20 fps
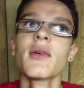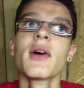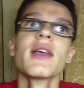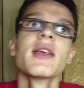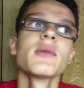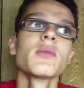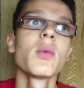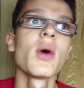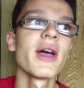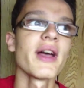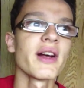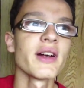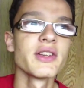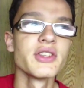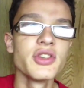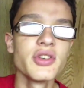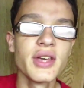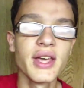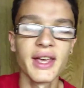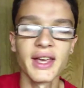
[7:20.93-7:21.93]
in where
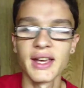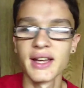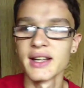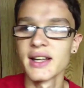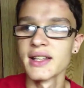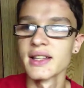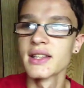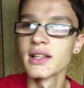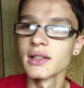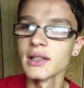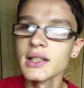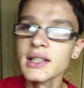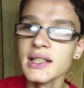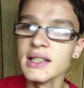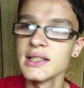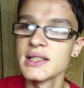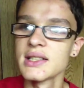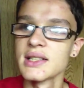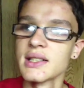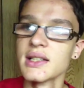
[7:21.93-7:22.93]
you can
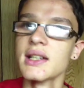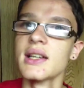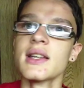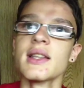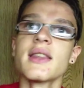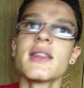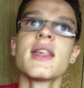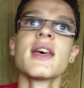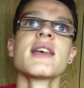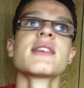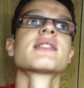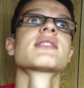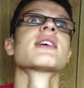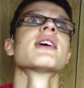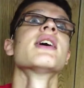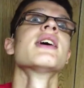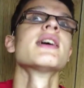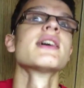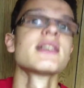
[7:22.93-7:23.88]
delete this